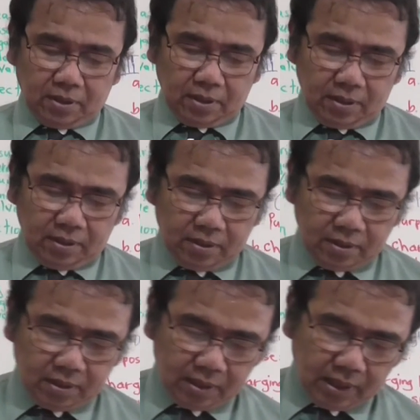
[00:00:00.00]
the
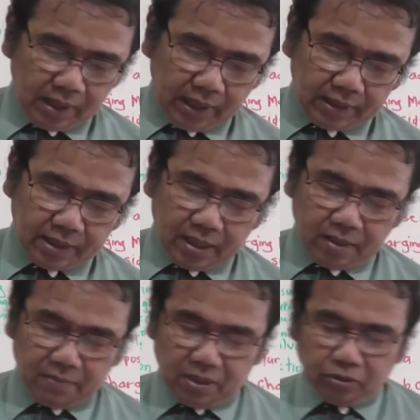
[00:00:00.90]

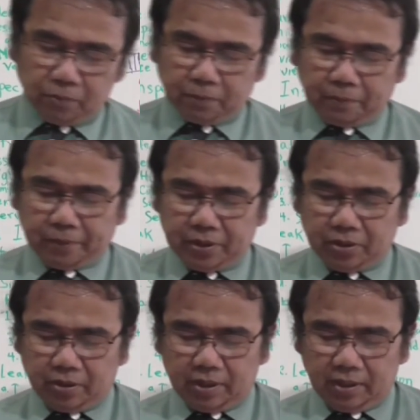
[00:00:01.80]
exact amount of
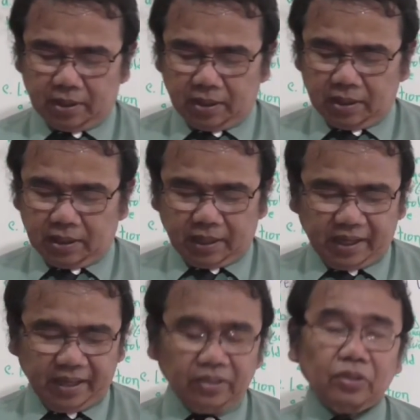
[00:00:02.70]
refrigerant
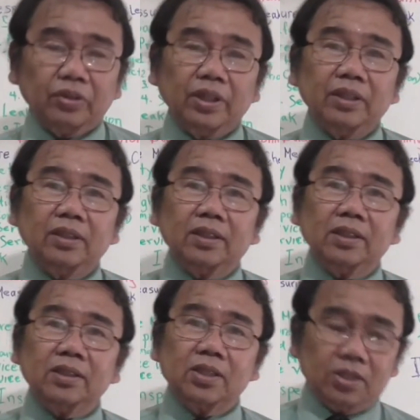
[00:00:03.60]
entering
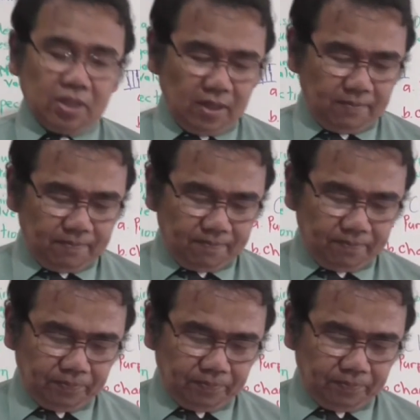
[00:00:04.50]
the system.